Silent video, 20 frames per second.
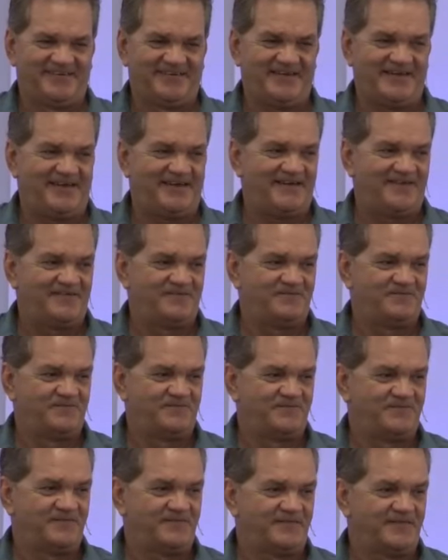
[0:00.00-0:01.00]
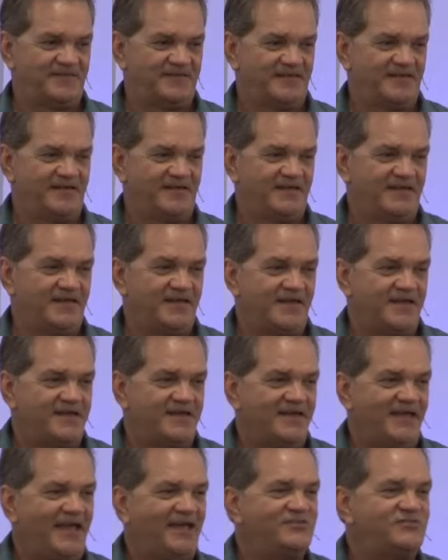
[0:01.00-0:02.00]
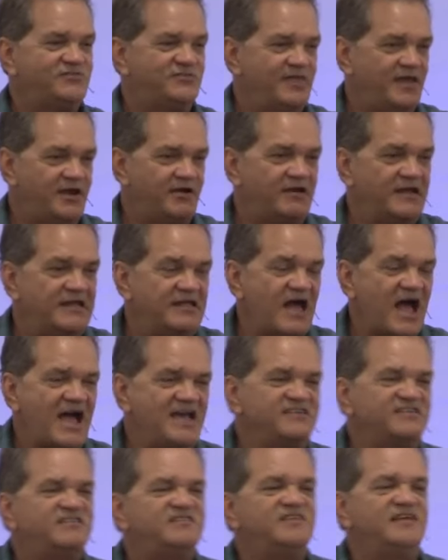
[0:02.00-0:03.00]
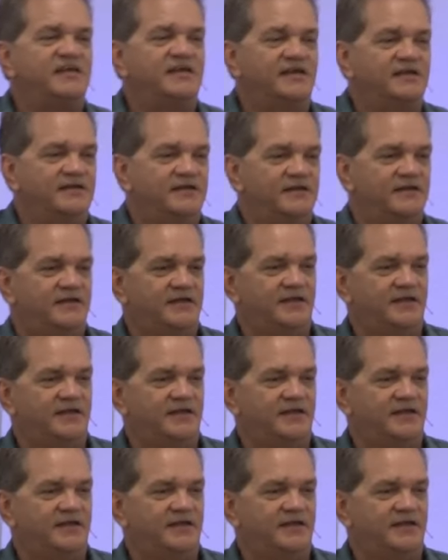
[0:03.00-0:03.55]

Okay? It's there. It, I see it.